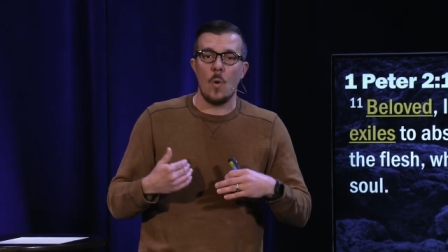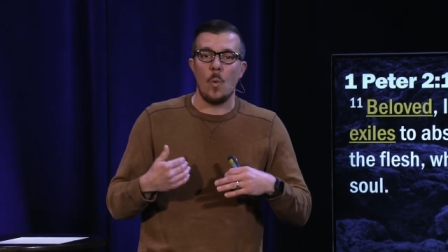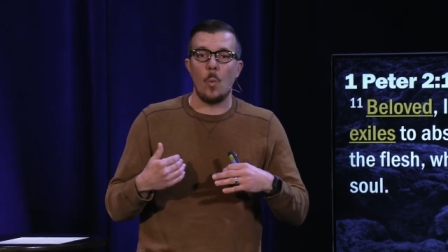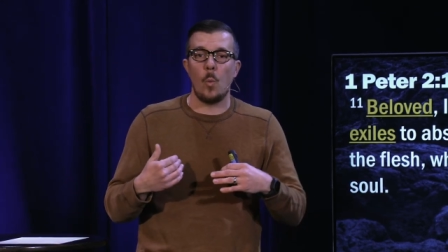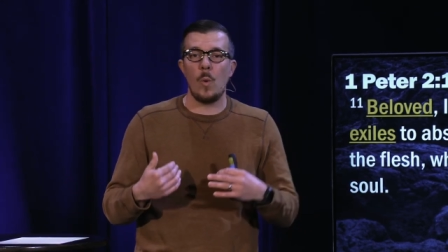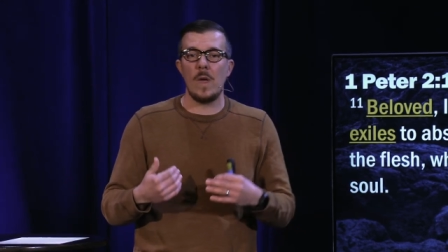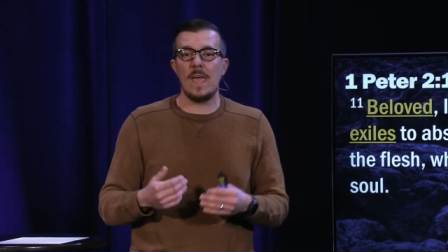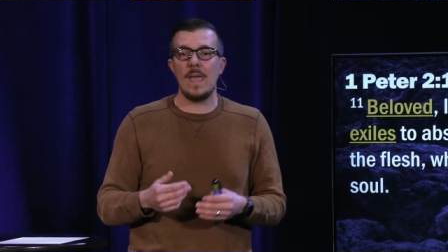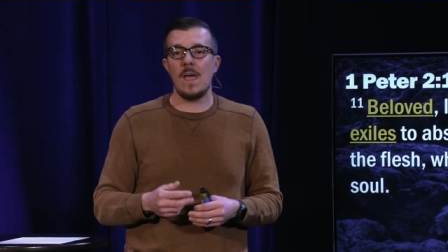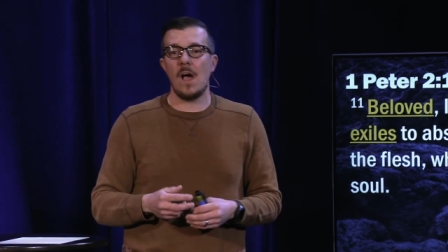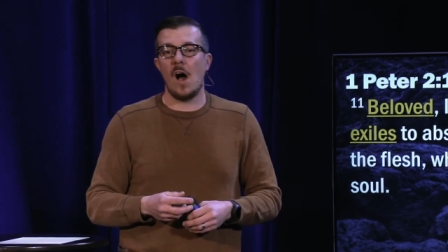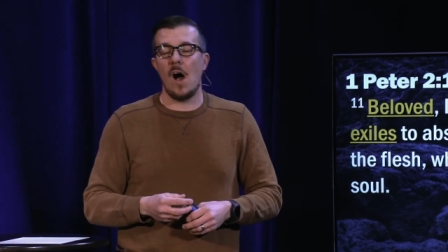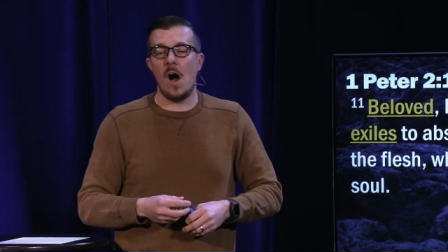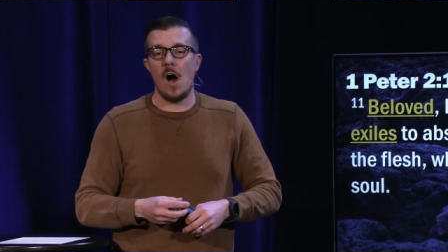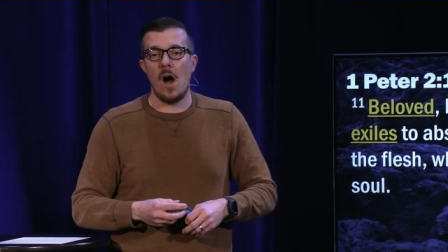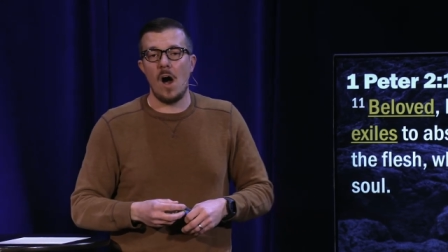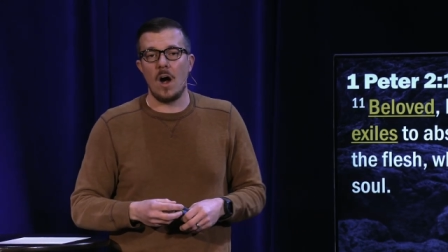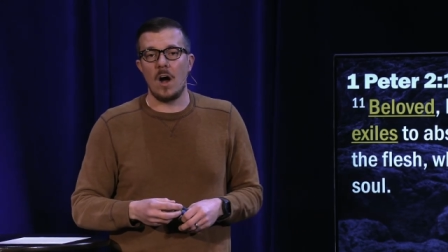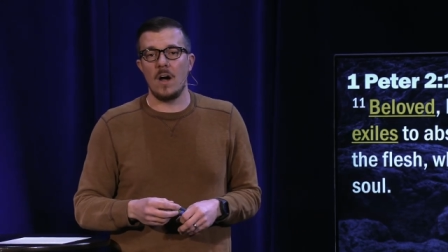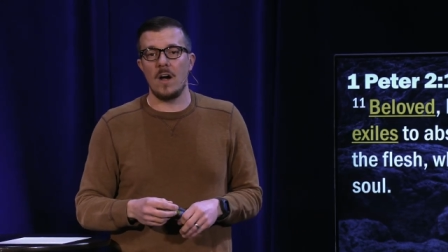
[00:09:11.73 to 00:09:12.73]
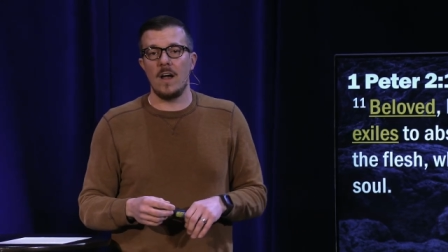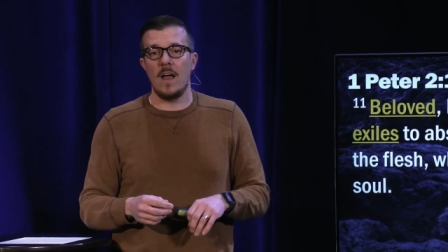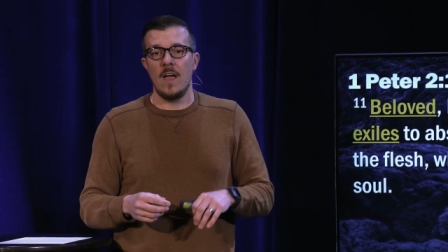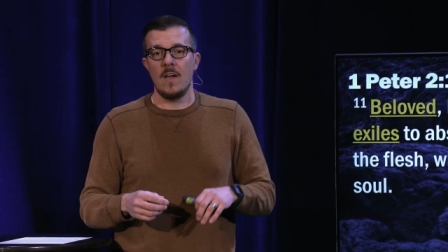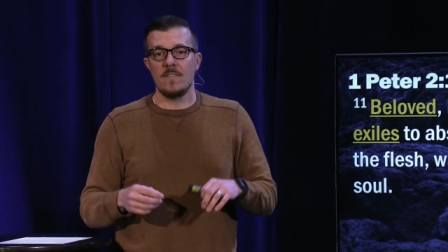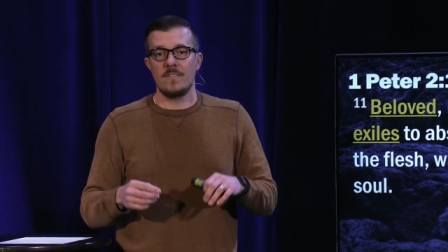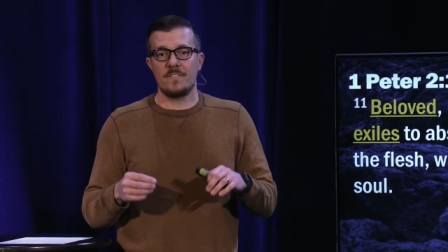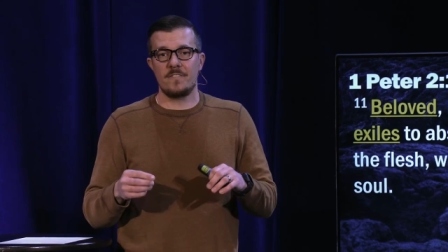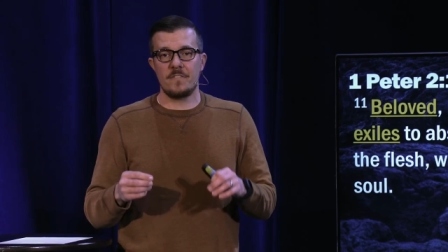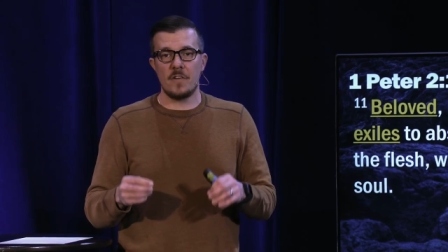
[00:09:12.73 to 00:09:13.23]
we are
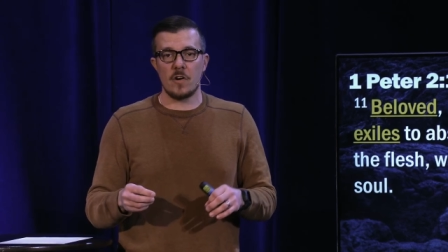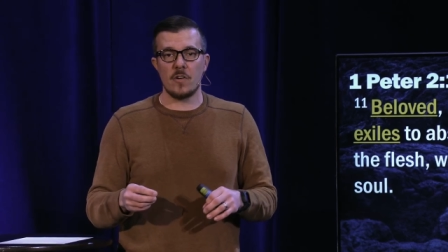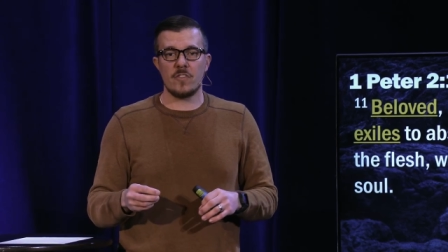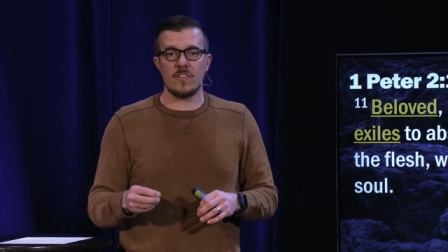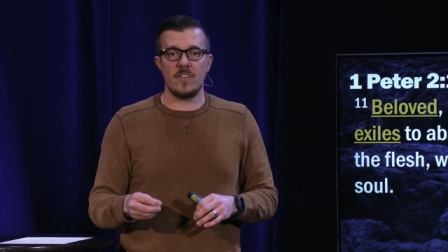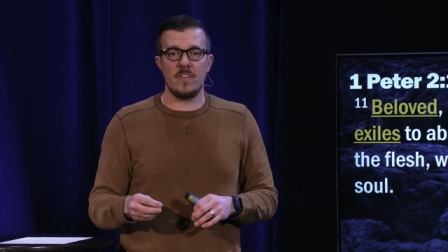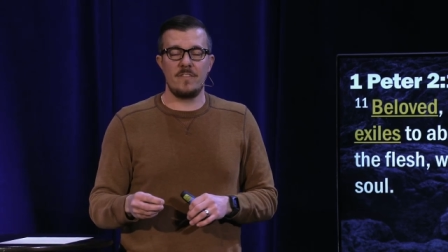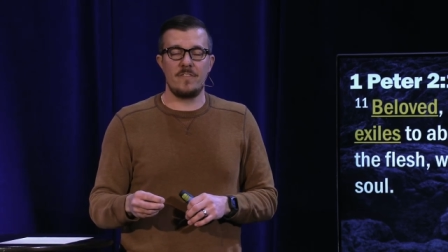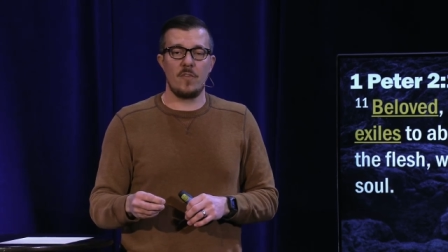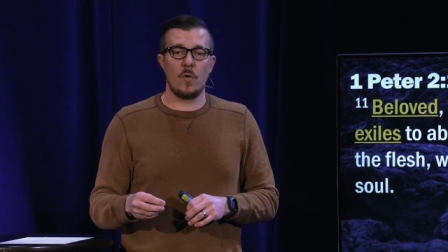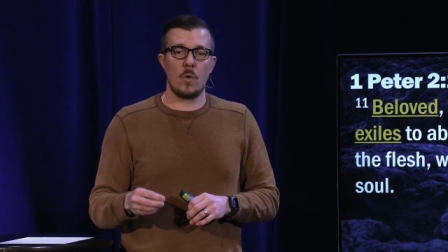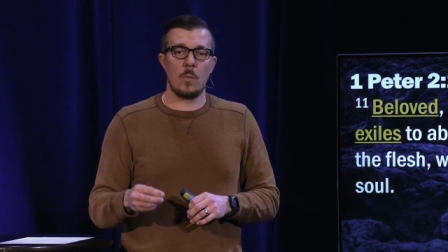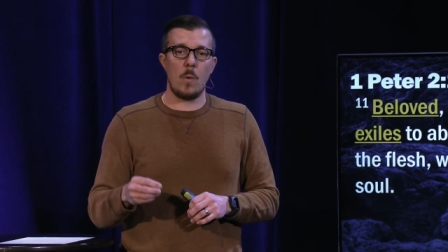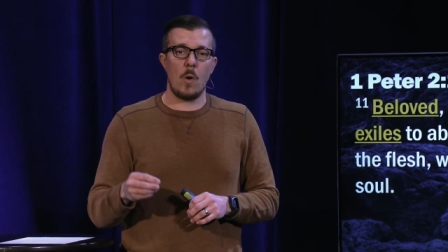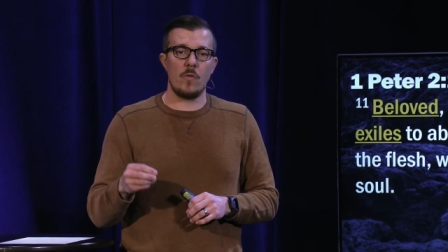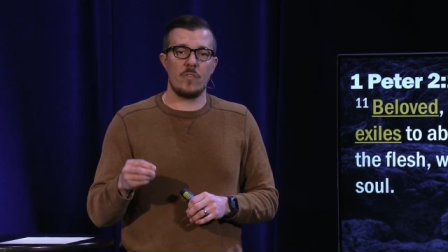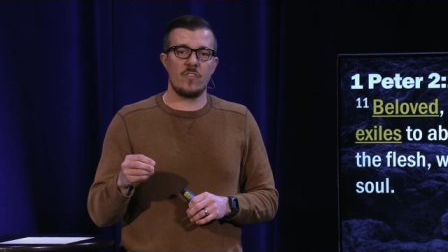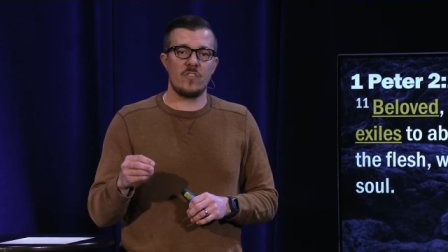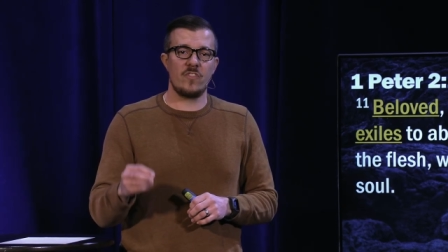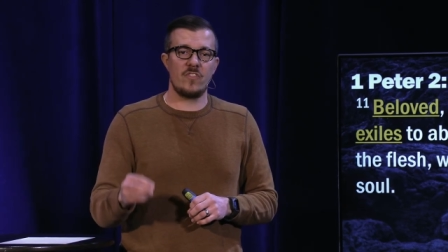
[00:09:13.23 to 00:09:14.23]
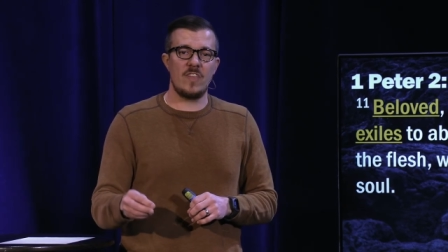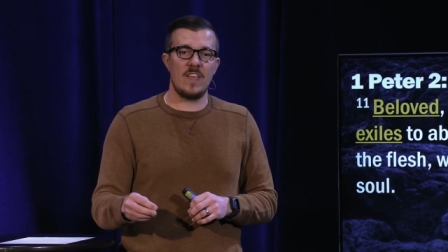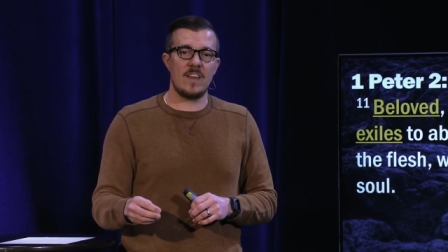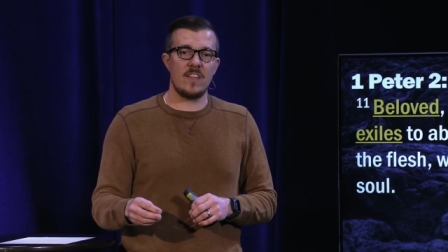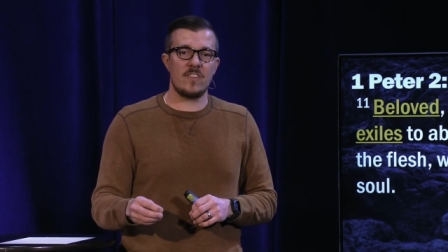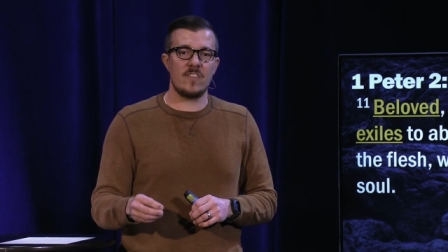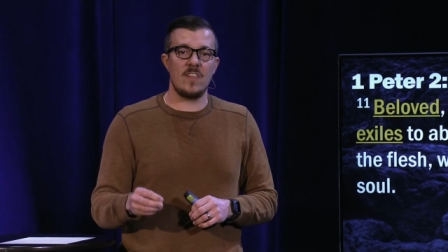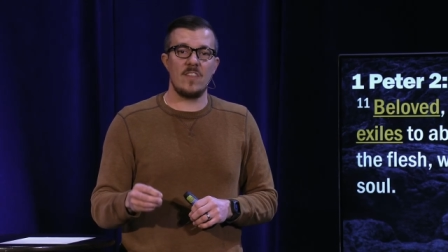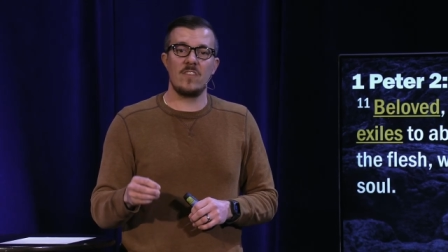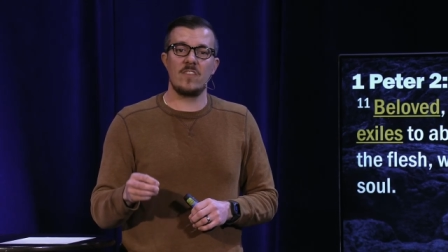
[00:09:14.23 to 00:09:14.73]
first and foremost
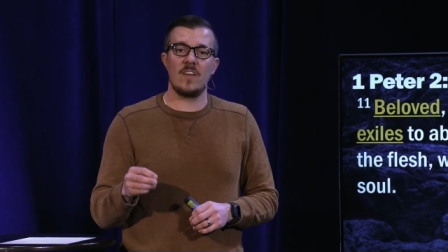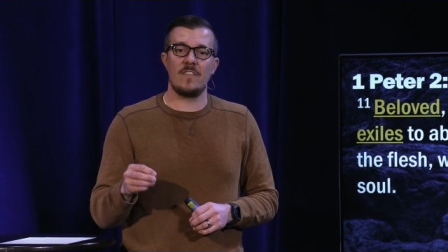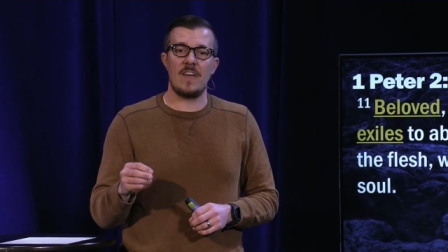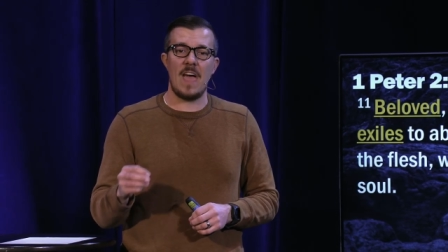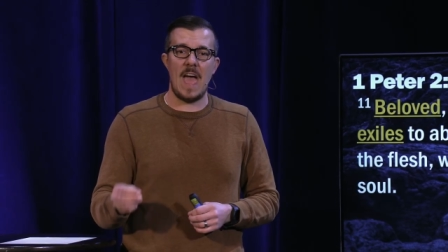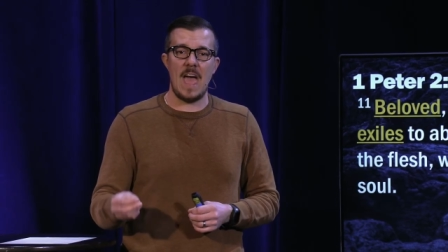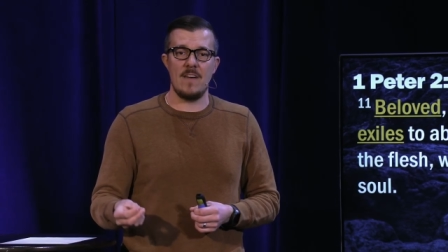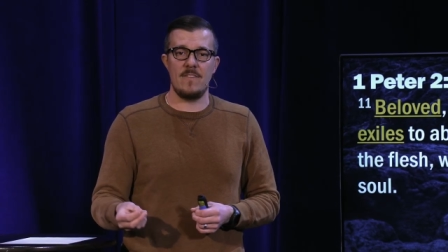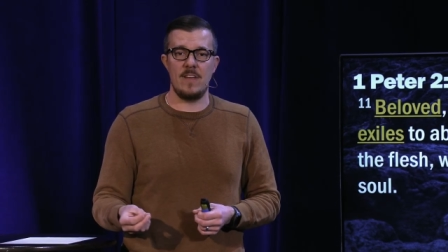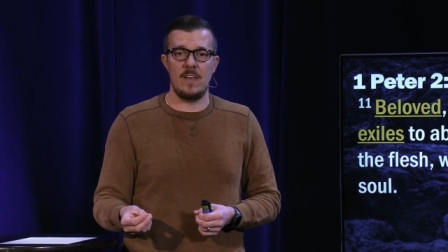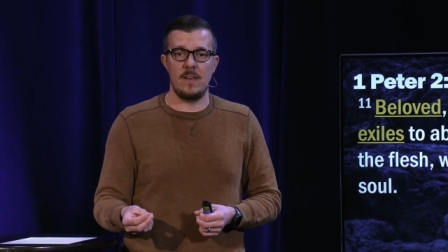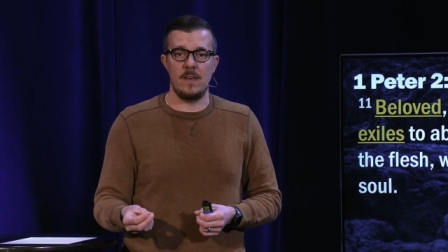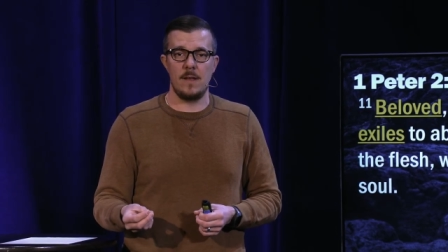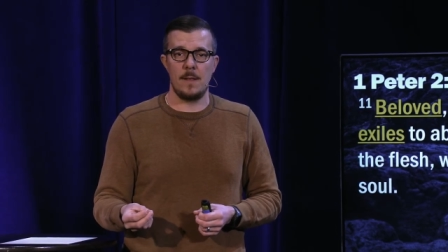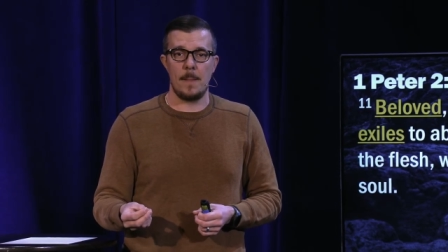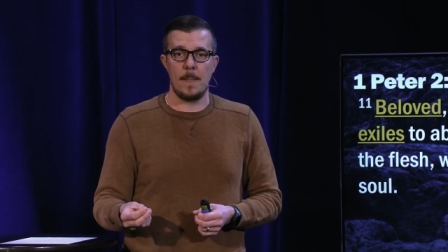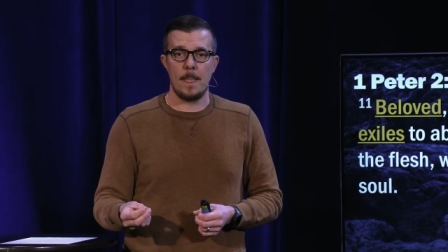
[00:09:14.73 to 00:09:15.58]
citizens of heaven